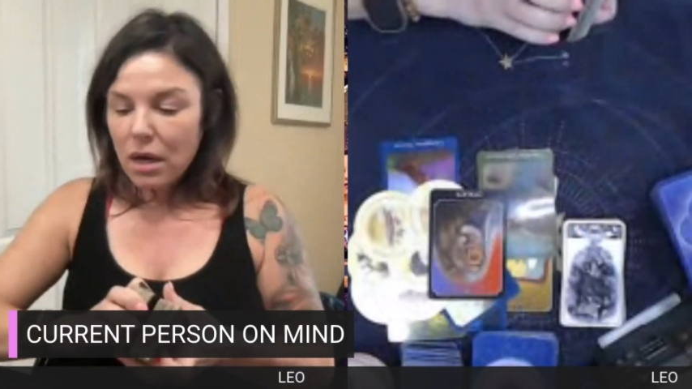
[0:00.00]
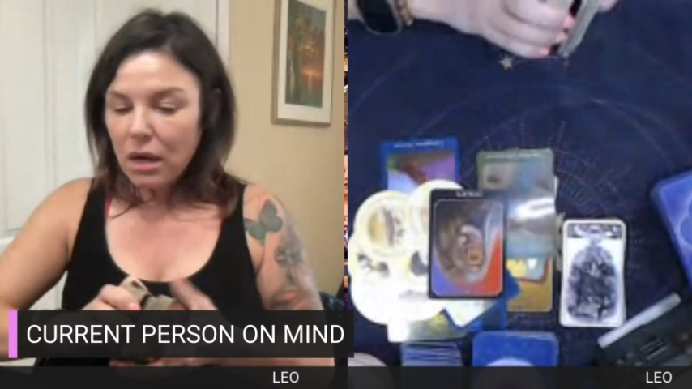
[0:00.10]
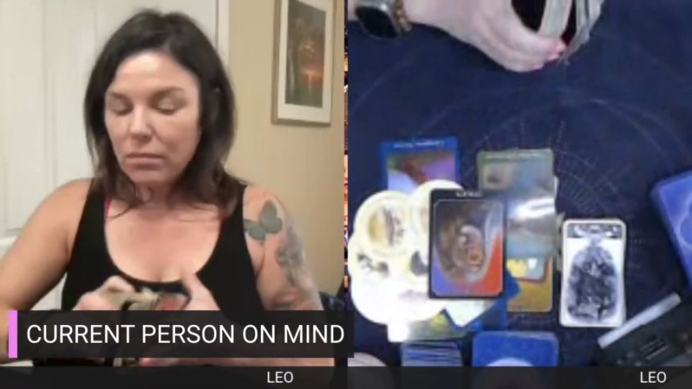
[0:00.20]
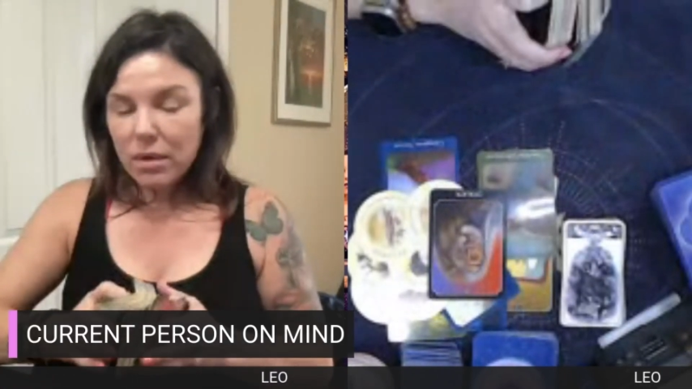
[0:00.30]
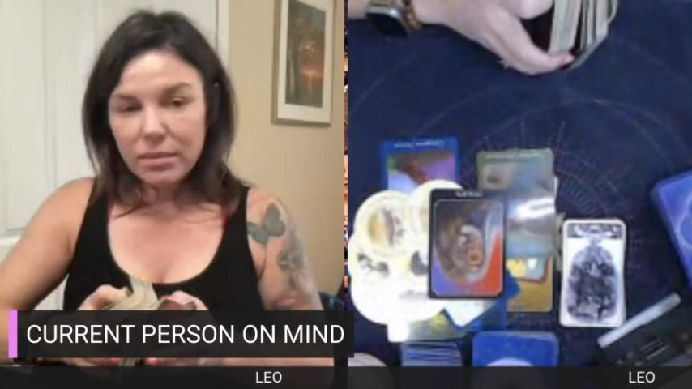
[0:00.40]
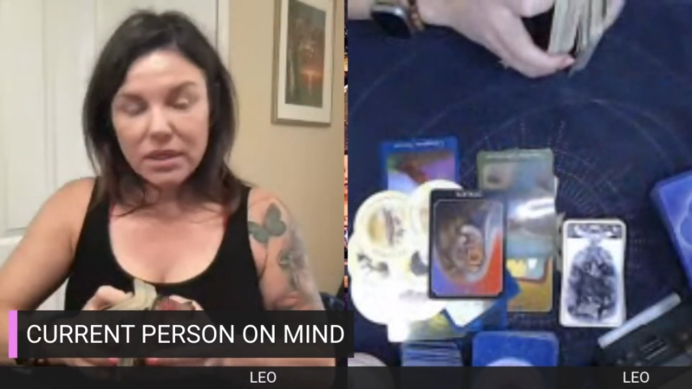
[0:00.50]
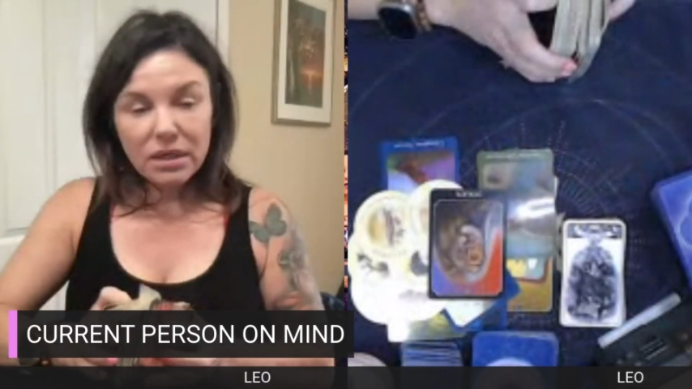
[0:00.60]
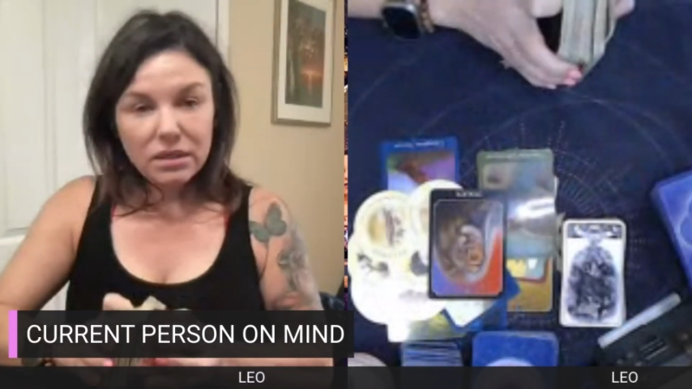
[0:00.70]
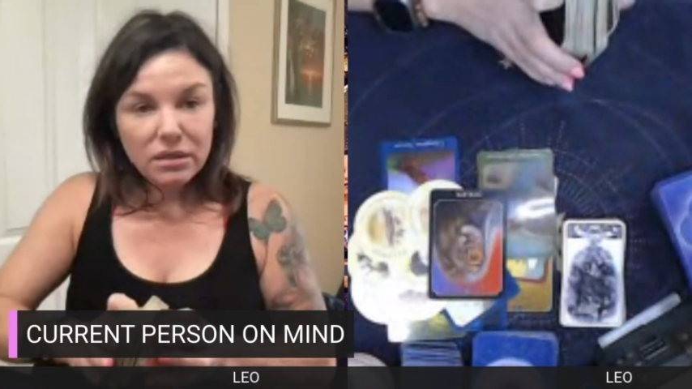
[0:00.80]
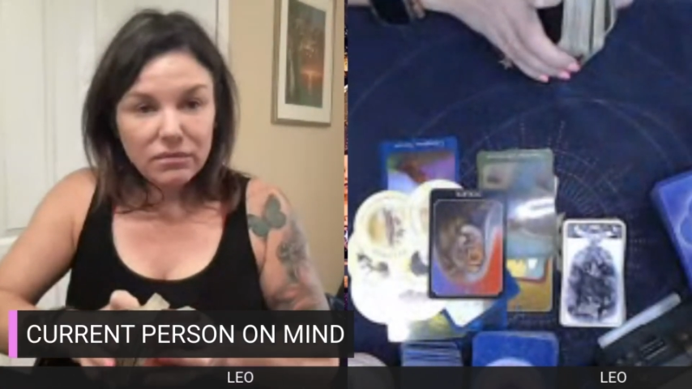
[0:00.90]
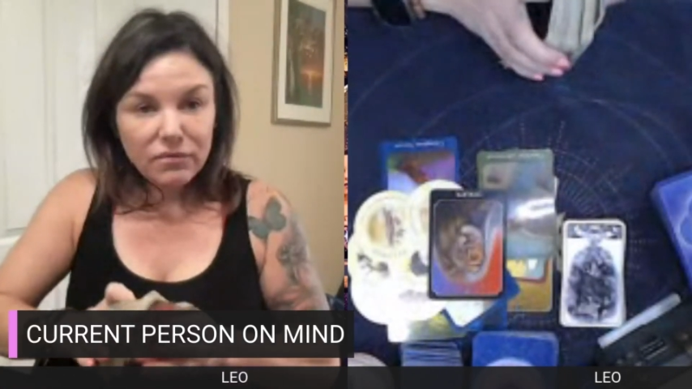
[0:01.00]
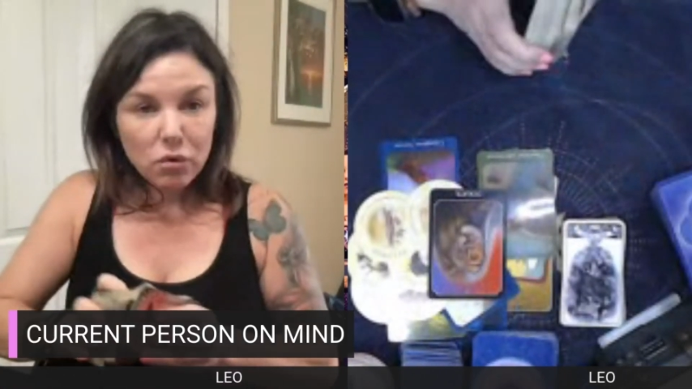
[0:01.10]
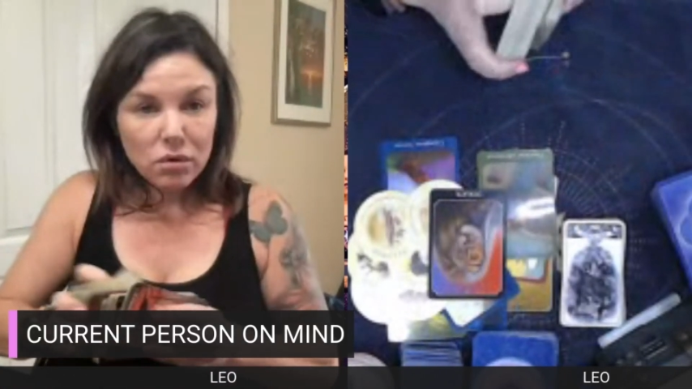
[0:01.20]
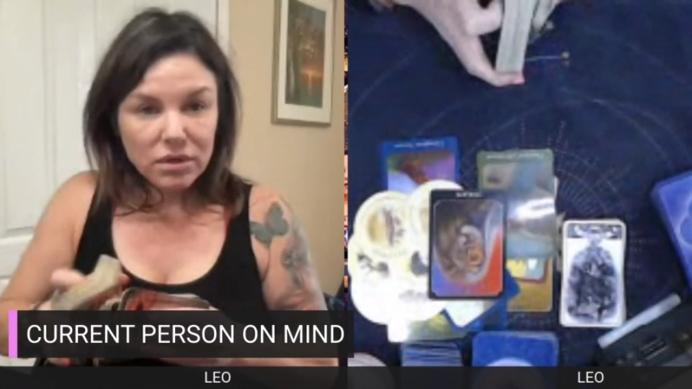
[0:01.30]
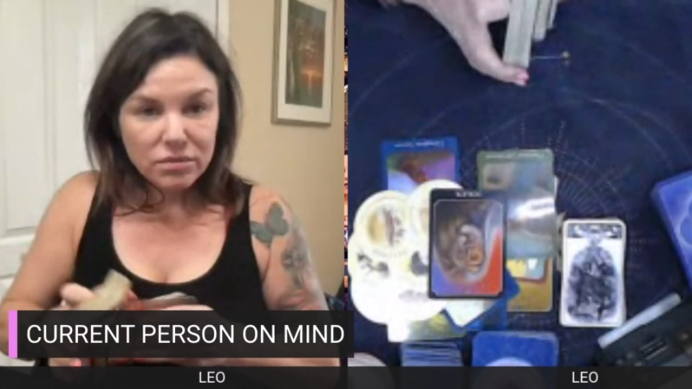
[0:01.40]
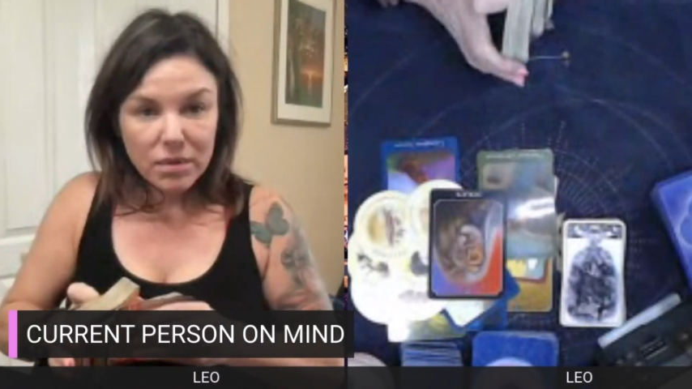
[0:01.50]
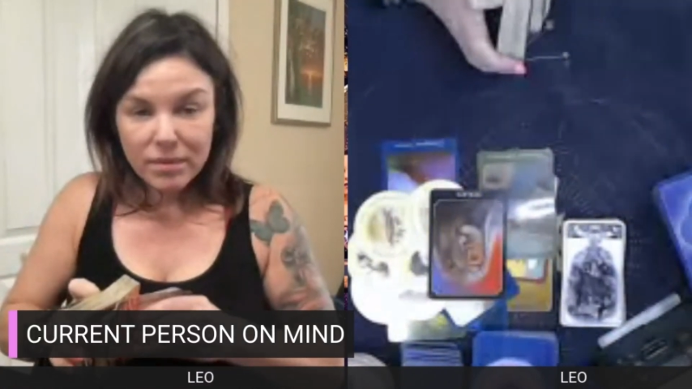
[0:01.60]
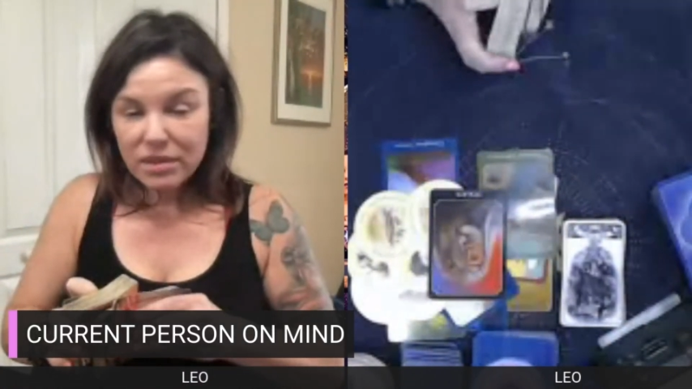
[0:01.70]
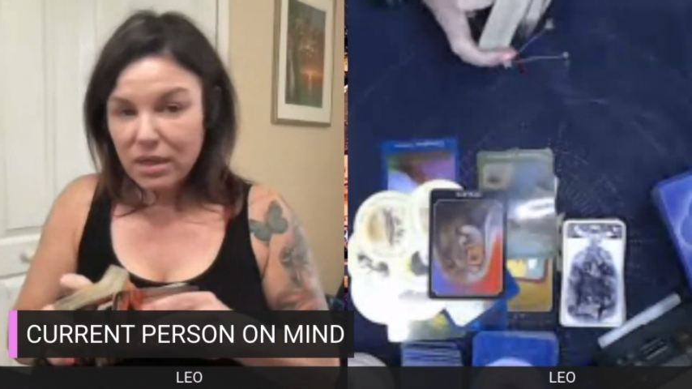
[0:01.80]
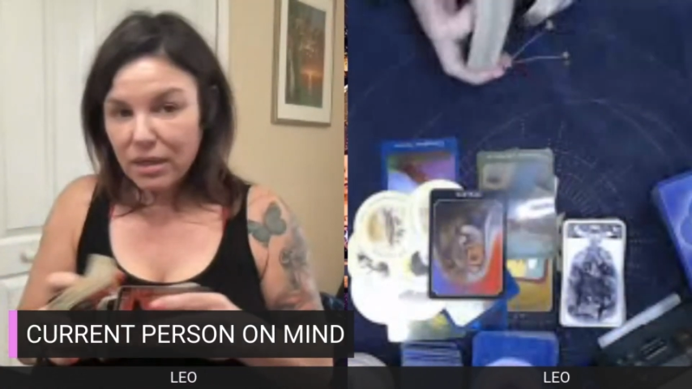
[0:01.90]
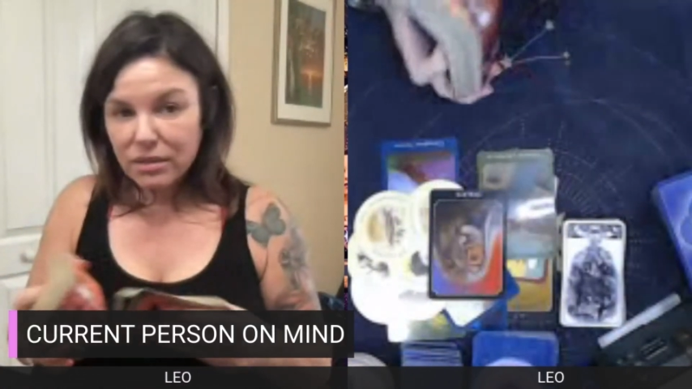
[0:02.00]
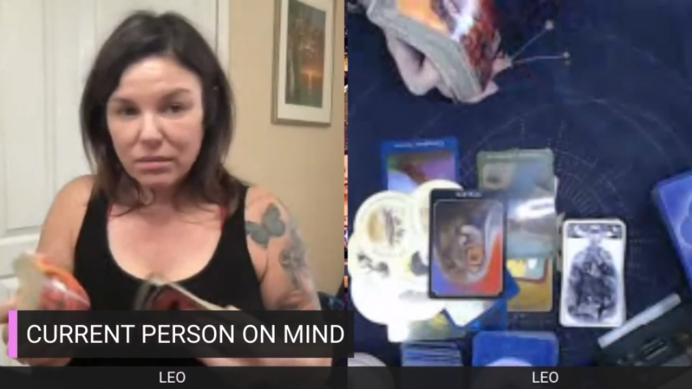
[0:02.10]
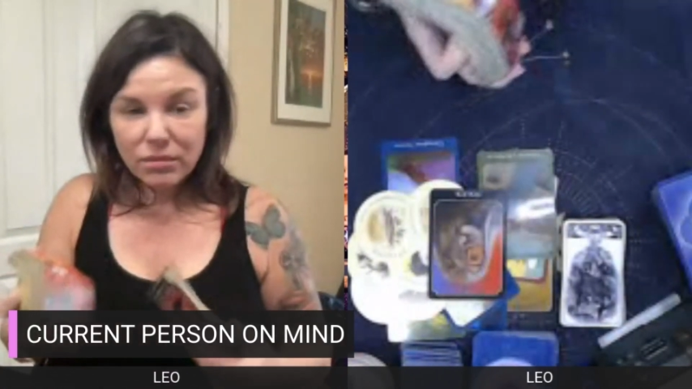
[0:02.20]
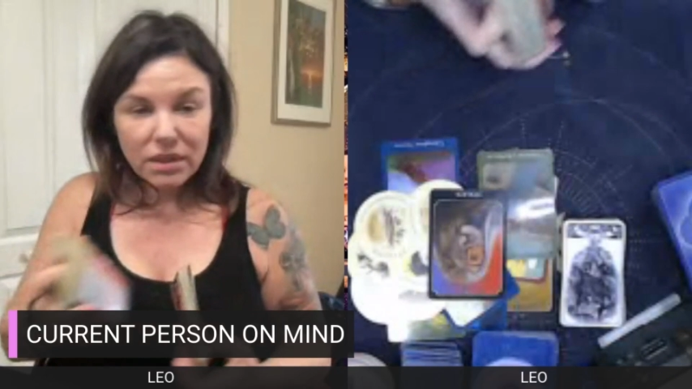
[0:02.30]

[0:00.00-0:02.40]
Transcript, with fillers: uh, maybe getting a divorce, maybe signing some